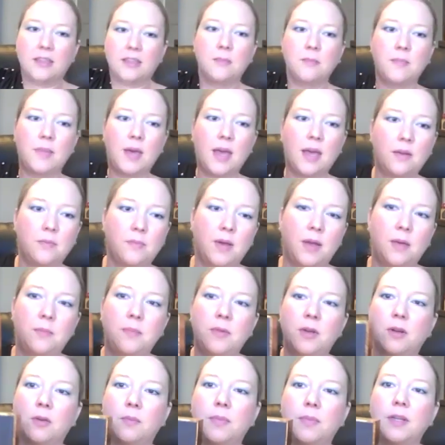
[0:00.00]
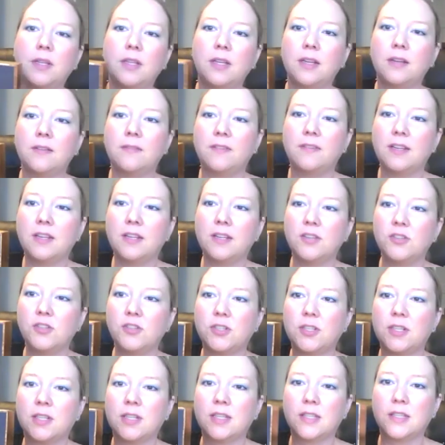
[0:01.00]
the Met by Mirabilia
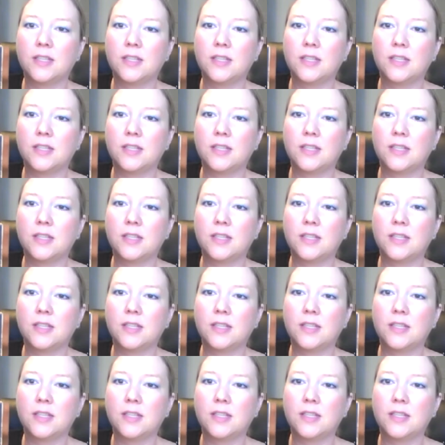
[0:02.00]
finished.